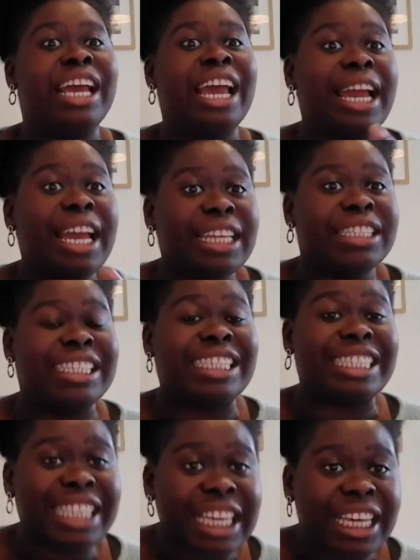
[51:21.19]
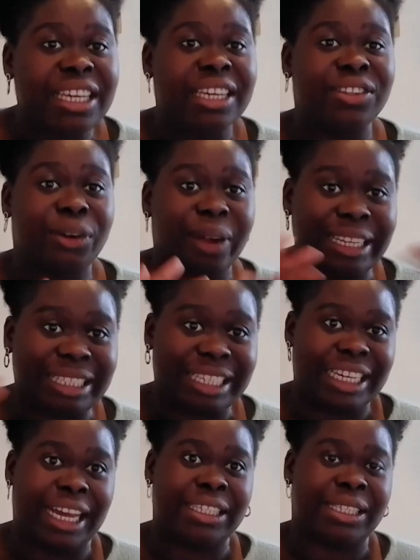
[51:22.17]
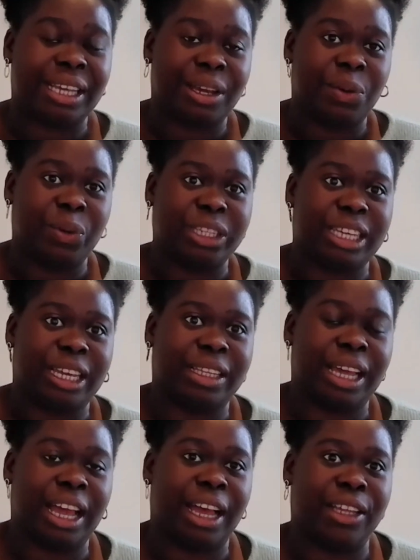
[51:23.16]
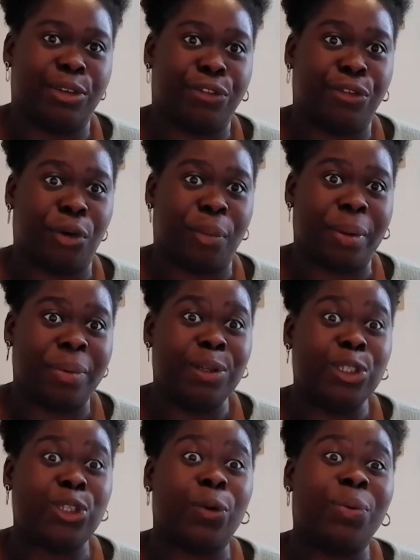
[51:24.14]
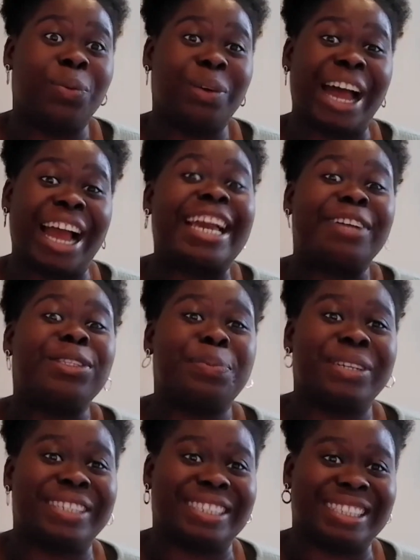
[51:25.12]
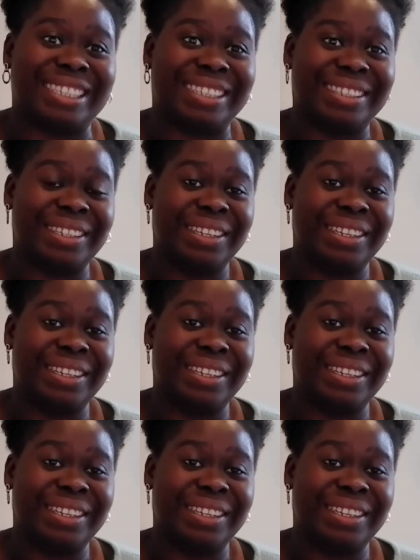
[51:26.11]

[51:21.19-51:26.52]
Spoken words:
and see their ideas within the form. So accountability,